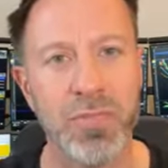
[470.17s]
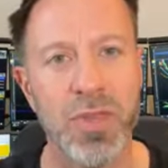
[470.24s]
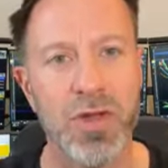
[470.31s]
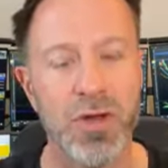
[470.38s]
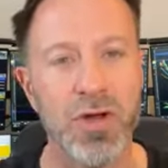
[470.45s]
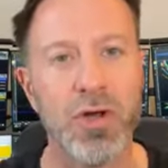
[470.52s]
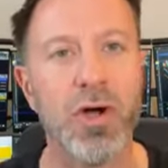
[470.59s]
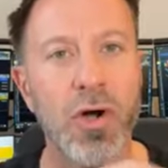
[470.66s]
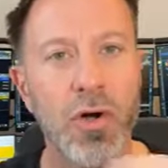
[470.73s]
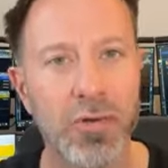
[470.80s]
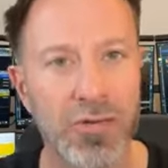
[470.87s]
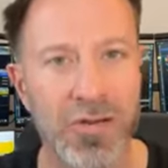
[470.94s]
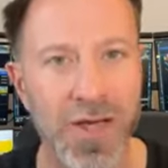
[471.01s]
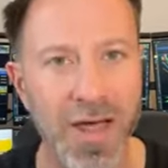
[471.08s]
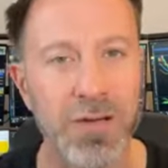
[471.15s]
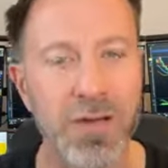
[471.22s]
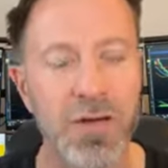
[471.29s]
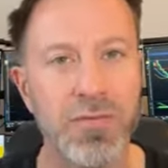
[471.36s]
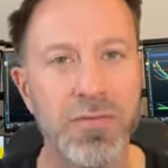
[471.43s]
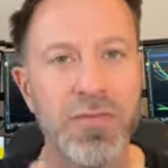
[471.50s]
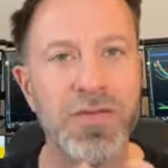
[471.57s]
kind of cocktail
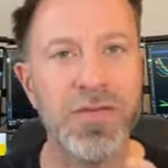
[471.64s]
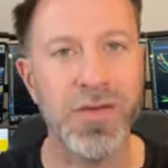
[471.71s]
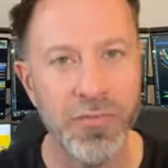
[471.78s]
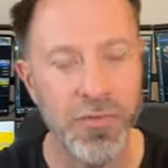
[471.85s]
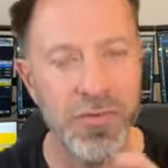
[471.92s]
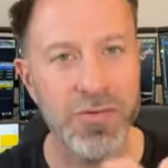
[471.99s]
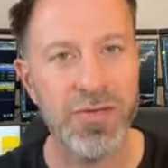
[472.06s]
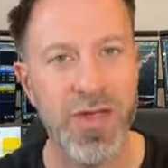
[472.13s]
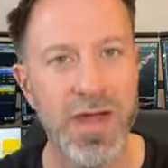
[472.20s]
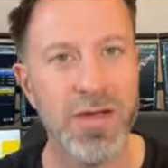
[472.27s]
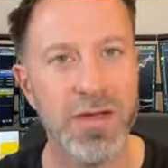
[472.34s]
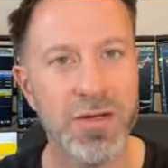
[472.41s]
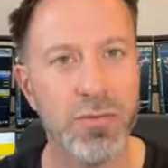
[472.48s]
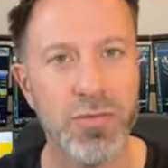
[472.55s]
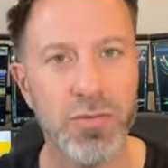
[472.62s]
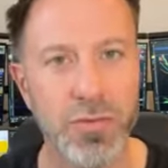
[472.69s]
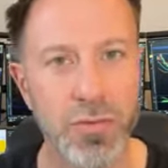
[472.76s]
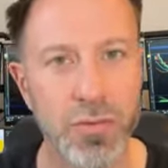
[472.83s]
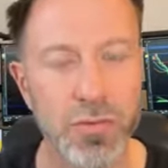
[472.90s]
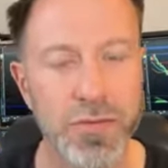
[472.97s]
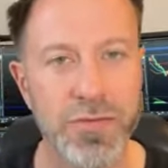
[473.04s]
of different technical tools.